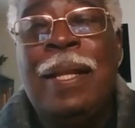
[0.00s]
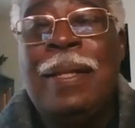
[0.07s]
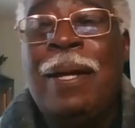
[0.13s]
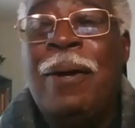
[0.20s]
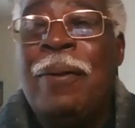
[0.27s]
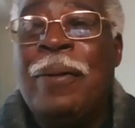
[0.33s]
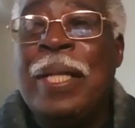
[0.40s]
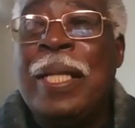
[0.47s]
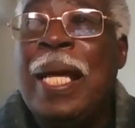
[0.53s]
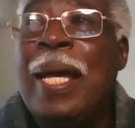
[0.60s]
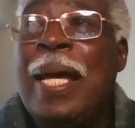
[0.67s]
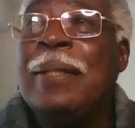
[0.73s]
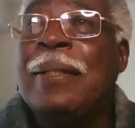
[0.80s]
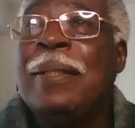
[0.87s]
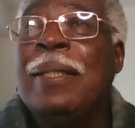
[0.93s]
not only
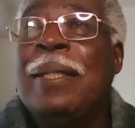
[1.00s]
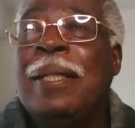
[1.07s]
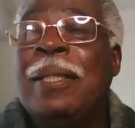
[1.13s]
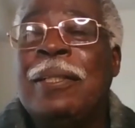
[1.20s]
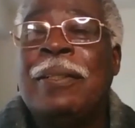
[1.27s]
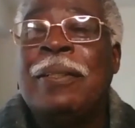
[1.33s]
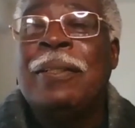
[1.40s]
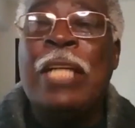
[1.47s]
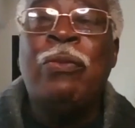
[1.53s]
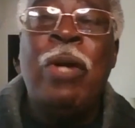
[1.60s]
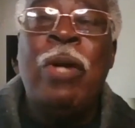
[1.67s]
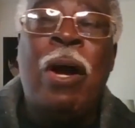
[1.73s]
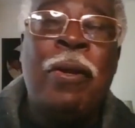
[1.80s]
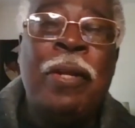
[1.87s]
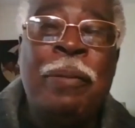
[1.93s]
that, that's where
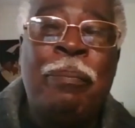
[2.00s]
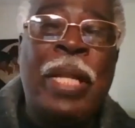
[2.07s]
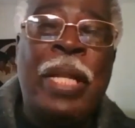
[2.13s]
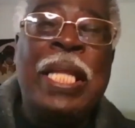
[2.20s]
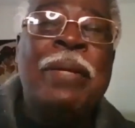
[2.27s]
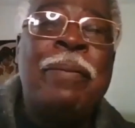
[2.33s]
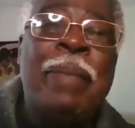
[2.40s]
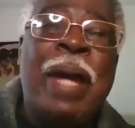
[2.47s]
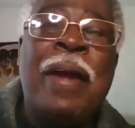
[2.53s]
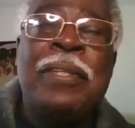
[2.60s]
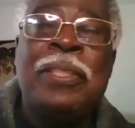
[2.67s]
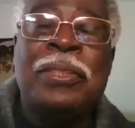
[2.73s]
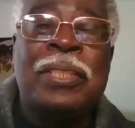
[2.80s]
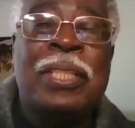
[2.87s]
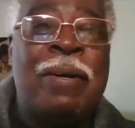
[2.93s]
all these blended
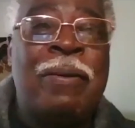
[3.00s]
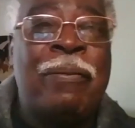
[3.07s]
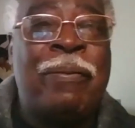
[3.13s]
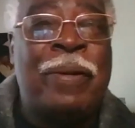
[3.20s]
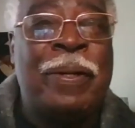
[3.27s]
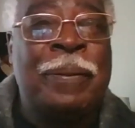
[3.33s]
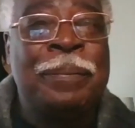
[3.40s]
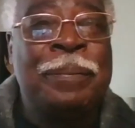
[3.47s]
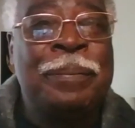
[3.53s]
marriages come from.